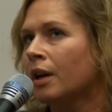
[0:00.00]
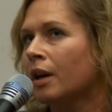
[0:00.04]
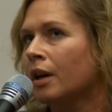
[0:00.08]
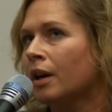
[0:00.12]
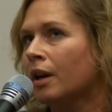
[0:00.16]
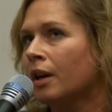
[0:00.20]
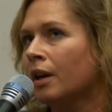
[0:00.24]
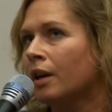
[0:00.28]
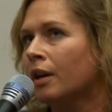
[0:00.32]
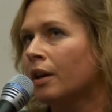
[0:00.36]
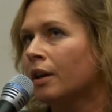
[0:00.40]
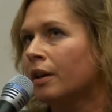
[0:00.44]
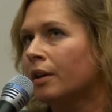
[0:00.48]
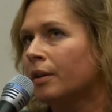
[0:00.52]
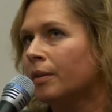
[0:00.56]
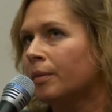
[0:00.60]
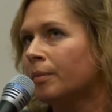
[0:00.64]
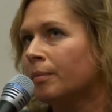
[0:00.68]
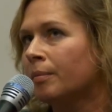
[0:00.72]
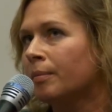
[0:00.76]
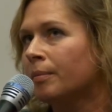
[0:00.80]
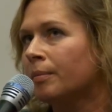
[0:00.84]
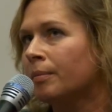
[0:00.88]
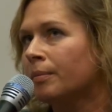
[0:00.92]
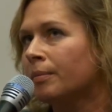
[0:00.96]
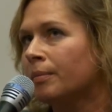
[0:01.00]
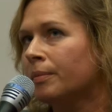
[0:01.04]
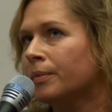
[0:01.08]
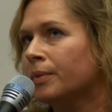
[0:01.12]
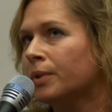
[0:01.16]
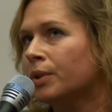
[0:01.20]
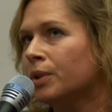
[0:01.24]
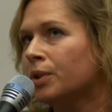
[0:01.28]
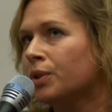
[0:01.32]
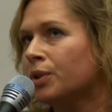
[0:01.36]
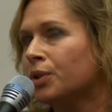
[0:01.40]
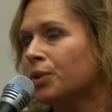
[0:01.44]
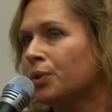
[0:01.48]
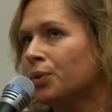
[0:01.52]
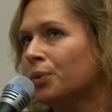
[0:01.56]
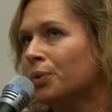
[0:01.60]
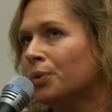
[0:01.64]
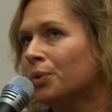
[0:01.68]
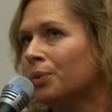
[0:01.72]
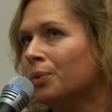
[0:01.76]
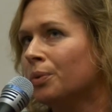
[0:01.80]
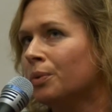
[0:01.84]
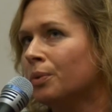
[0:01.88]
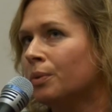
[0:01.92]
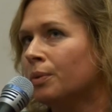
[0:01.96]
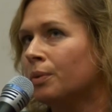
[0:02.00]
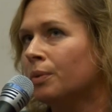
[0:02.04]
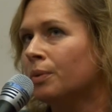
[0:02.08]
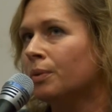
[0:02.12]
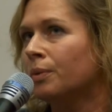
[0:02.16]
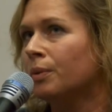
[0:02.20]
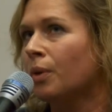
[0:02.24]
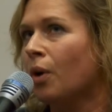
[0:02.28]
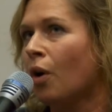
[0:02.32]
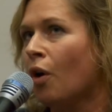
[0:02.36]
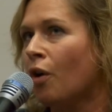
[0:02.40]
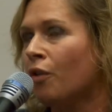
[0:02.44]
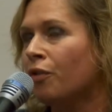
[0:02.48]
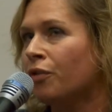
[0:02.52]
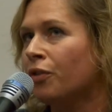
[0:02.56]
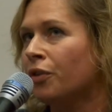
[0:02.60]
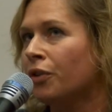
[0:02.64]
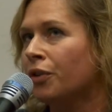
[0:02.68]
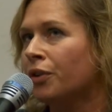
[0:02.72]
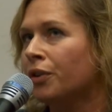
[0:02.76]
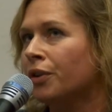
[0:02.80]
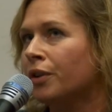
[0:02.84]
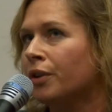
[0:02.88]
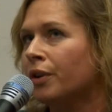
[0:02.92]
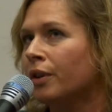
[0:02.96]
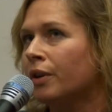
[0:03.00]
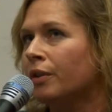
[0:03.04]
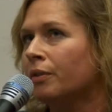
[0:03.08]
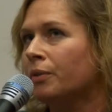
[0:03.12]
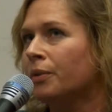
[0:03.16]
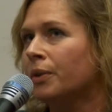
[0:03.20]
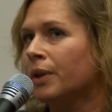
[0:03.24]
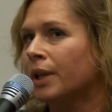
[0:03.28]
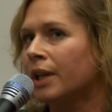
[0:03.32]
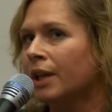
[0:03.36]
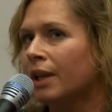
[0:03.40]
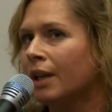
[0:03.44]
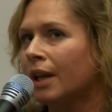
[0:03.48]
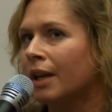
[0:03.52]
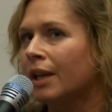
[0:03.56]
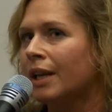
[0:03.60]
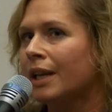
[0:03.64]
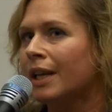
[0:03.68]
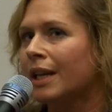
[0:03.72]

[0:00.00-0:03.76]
to offer a really